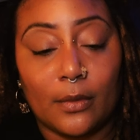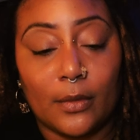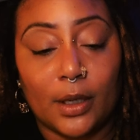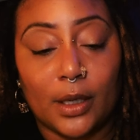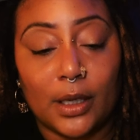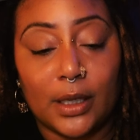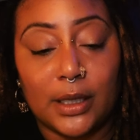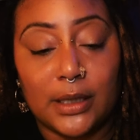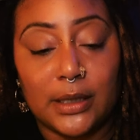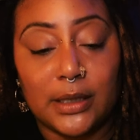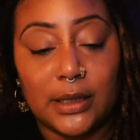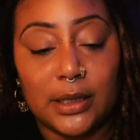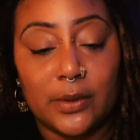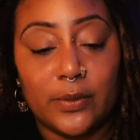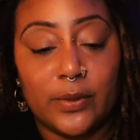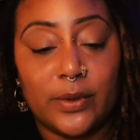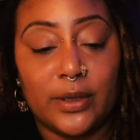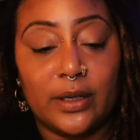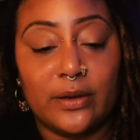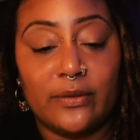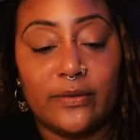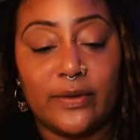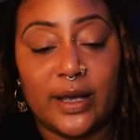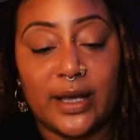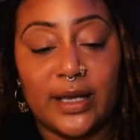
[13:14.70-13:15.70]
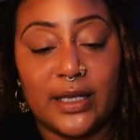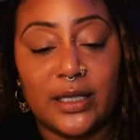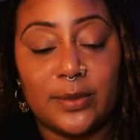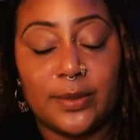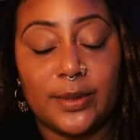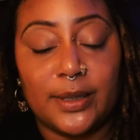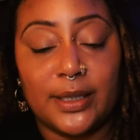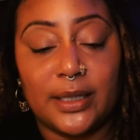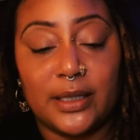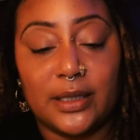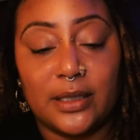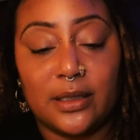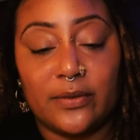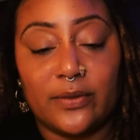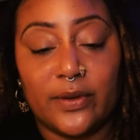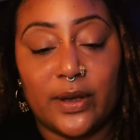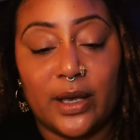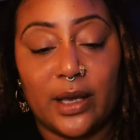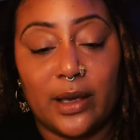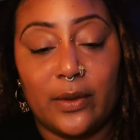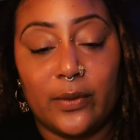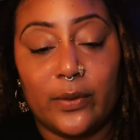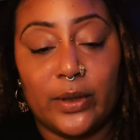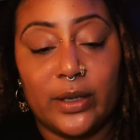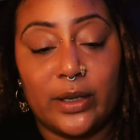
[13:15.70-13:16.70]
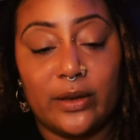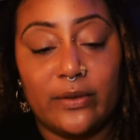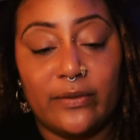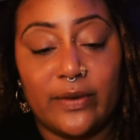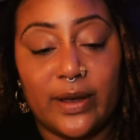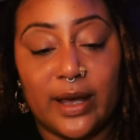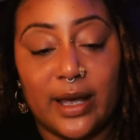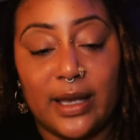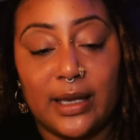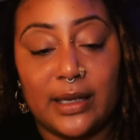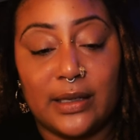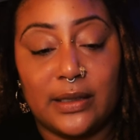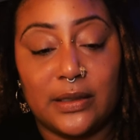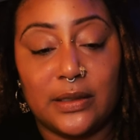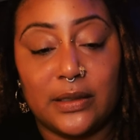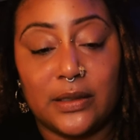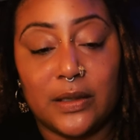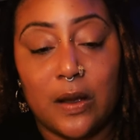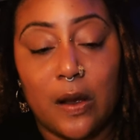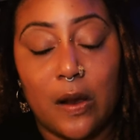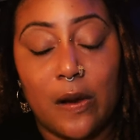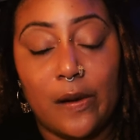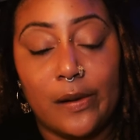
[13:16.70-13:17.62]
Let's see what advice, please, Divine, what advice?